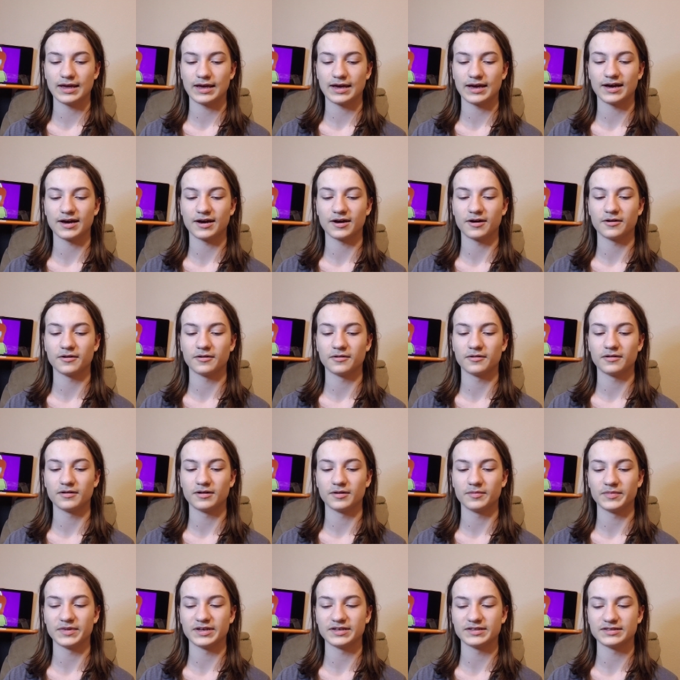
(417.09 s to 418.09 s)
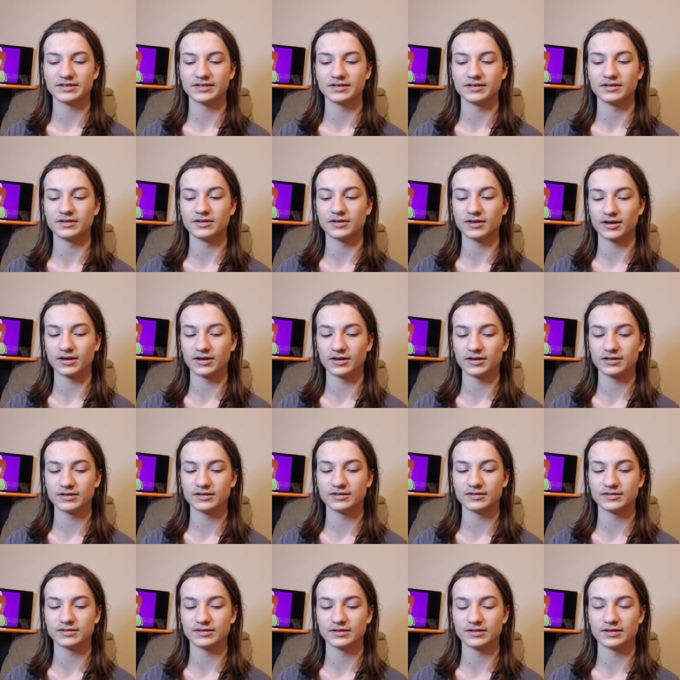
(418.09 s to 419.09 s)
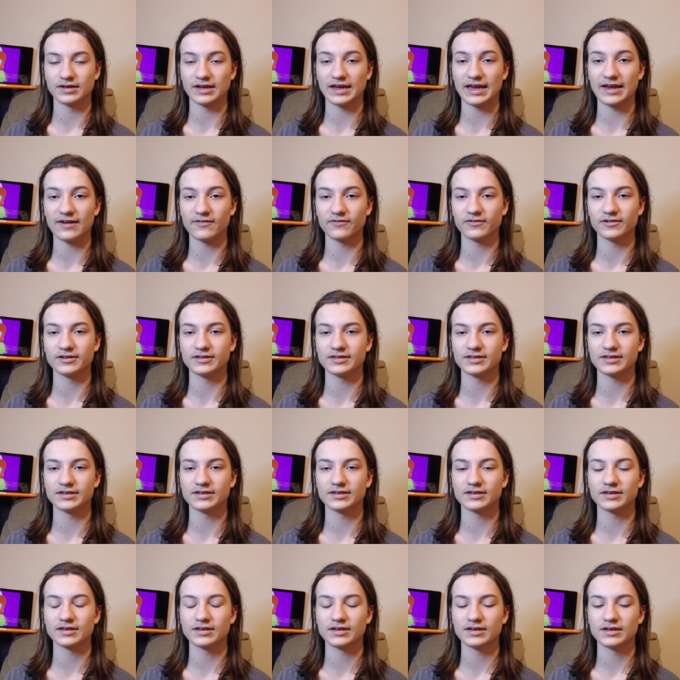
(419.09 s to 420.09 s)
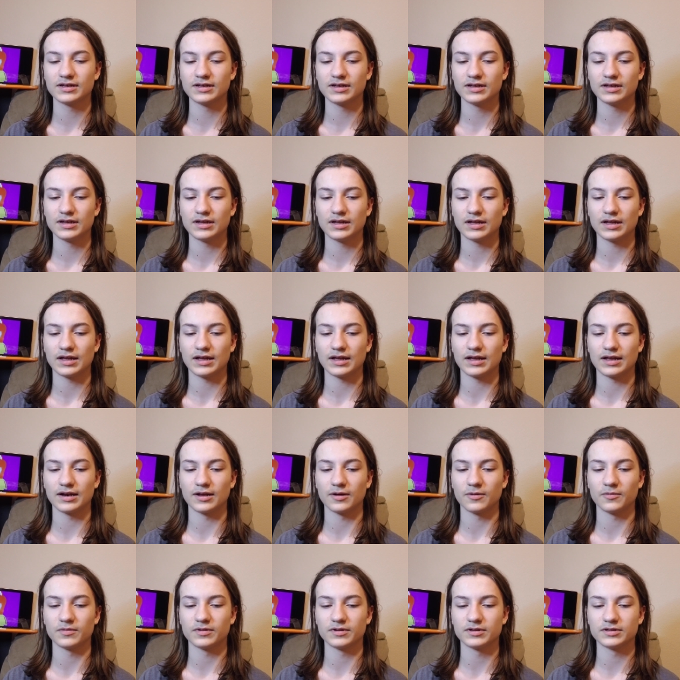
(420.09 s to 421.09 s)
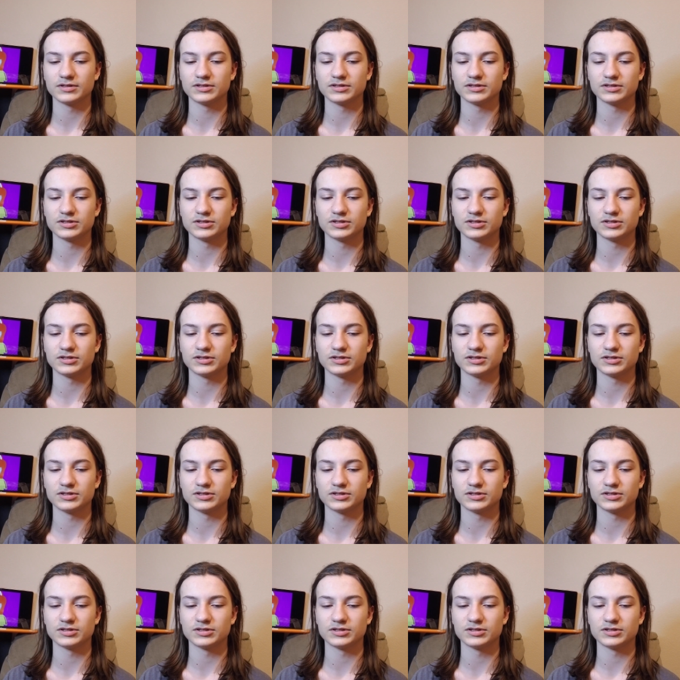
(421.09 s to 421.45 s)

how amazing God is and everything and I want to just